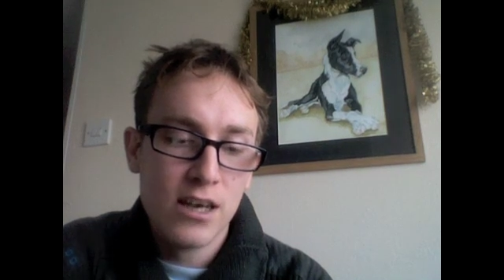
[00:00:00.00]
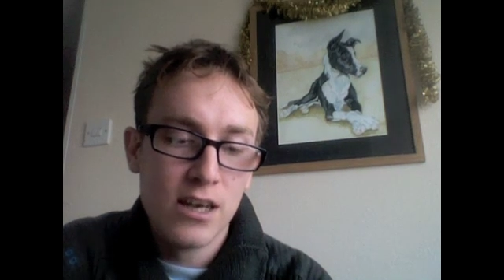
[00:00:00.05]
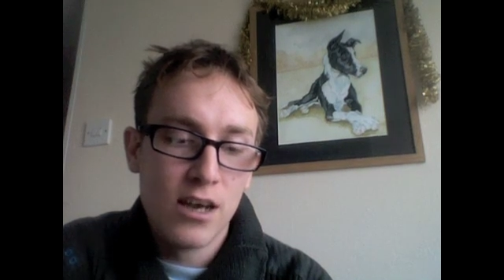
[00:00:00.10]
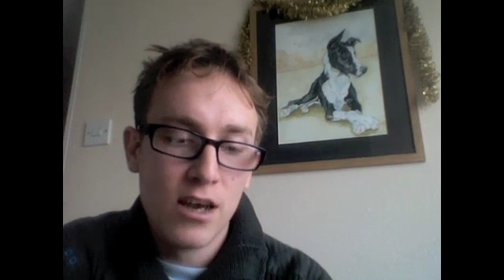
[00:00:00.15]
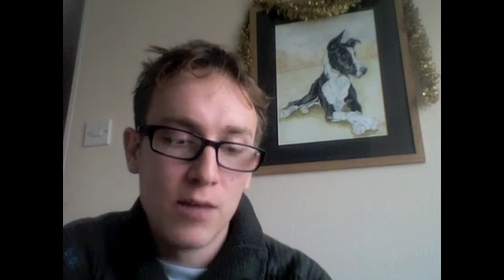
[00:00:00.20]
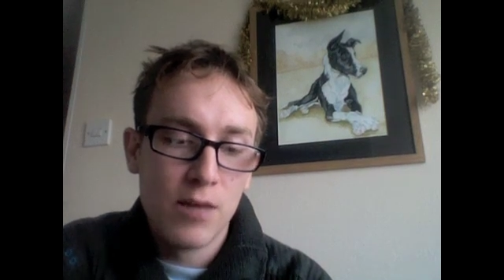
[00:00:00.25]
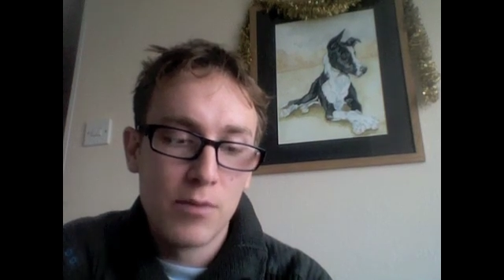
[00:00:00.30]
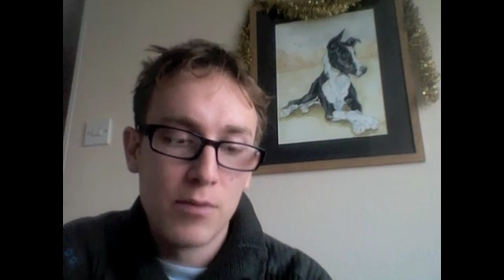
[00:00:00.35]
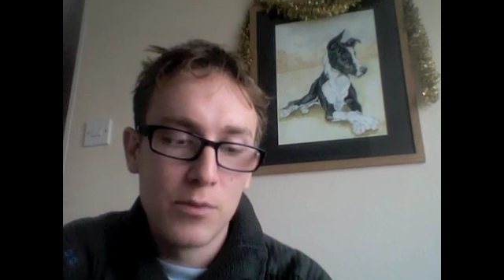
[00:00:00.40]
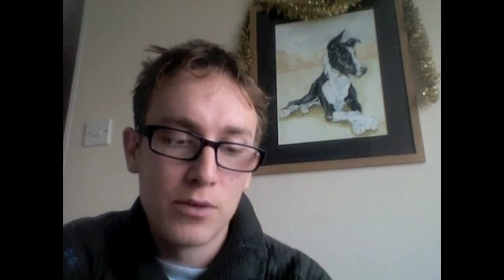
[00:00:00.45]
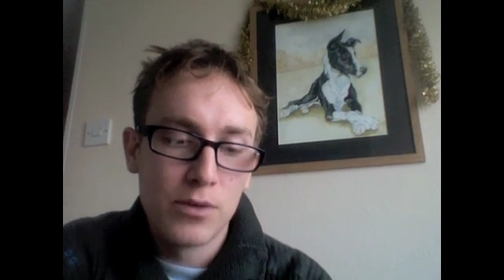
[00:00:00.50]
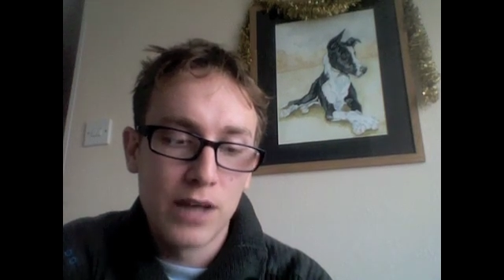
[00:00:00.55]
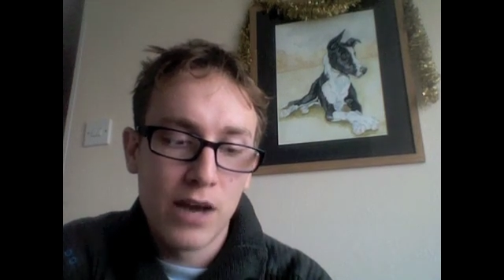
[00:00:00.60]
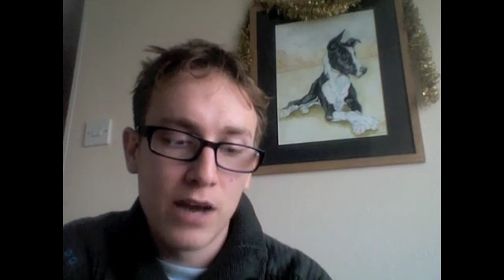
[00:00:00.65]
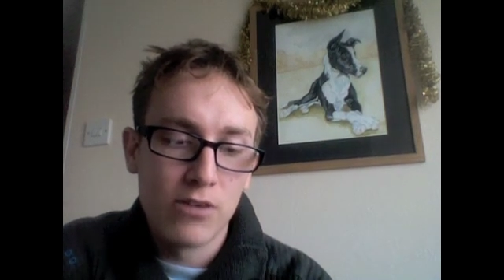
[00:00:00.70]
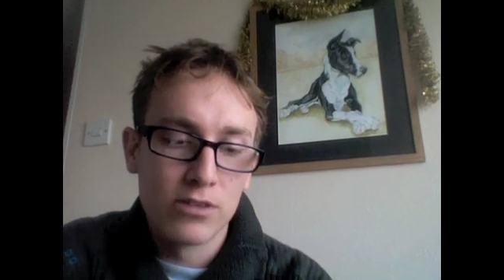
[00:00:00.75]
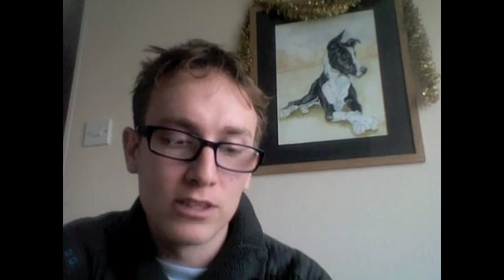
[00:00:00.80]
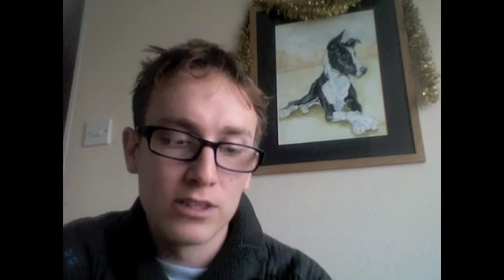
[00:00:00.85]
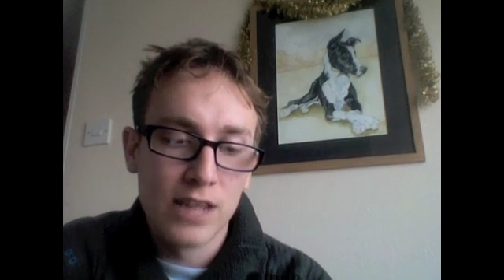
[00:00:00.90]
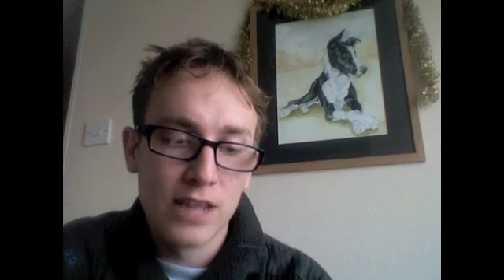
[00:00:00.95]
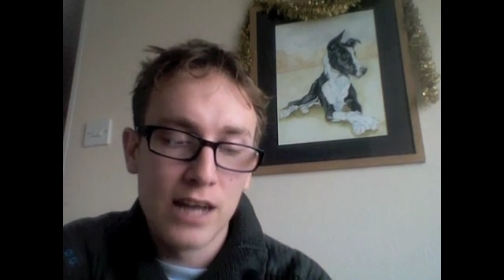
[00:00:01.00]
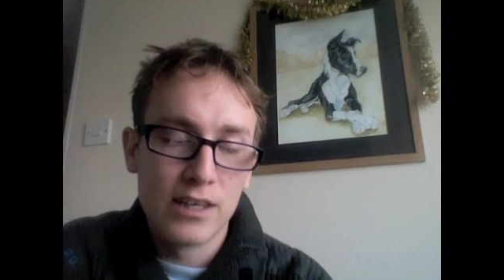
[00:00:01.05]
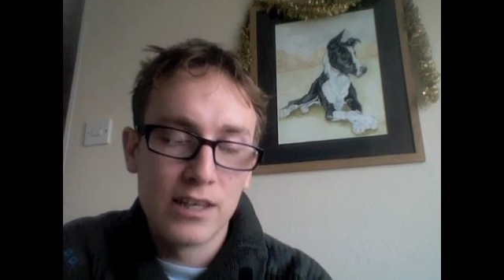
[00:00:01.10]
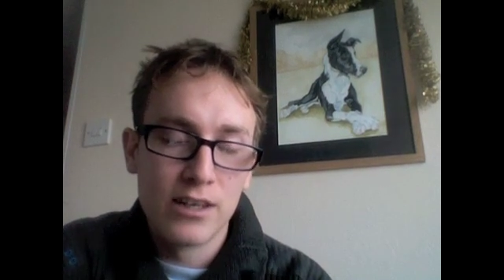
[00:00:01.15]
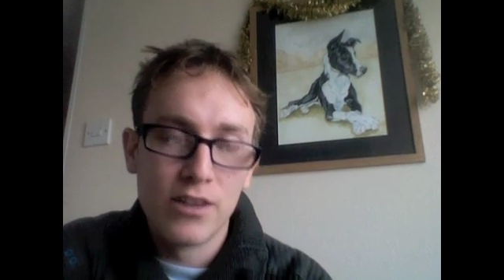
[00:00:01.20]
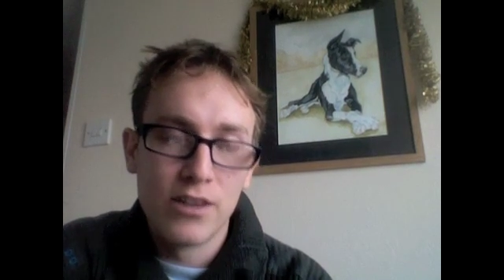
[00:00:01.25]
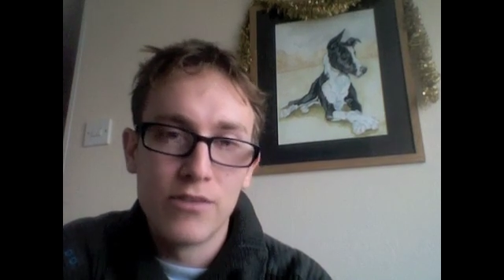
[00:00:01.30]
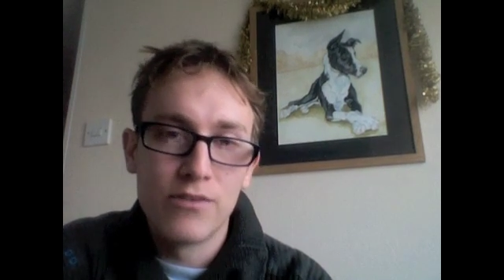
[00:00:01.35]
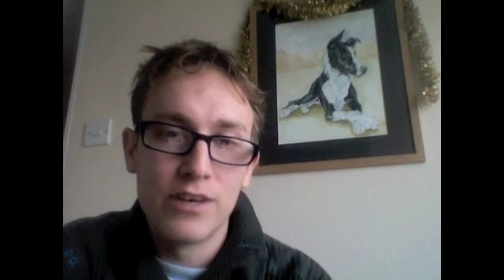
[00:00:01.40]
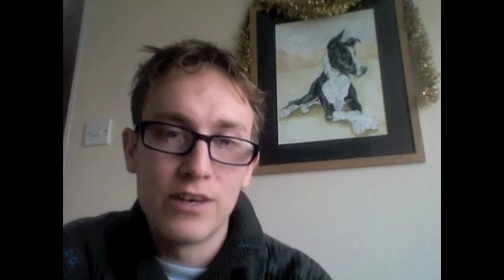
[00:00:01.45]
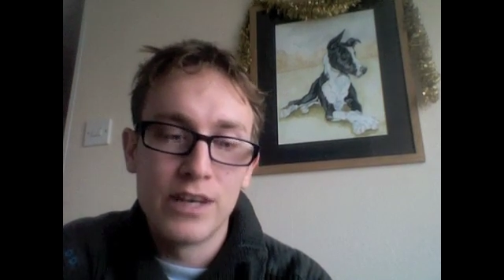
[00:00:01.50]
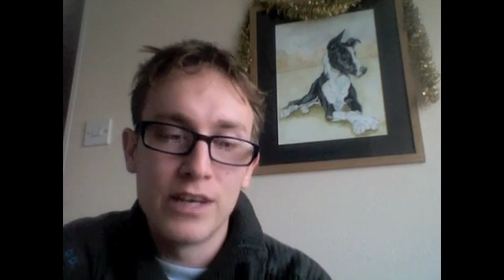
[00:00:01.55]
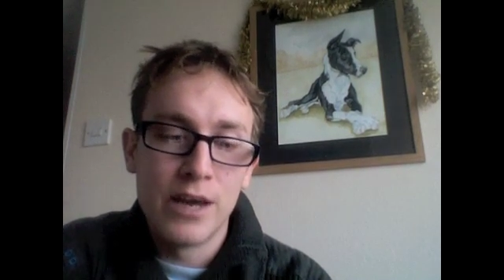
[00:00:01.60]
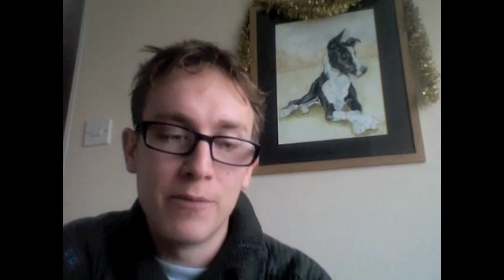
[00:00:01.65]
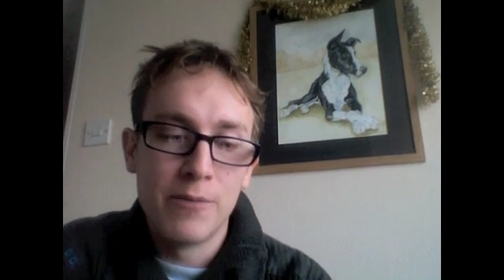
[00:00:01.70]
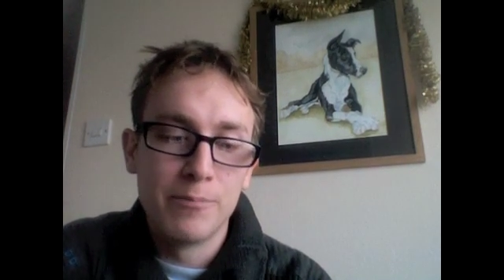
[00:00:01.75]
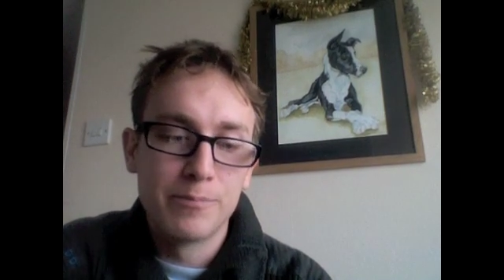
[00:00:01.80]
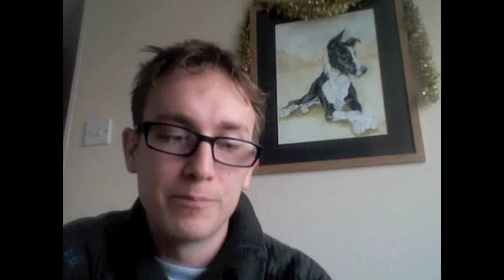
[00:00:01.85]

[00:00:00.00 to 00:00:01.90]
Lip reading: but we'll get onto that in another video.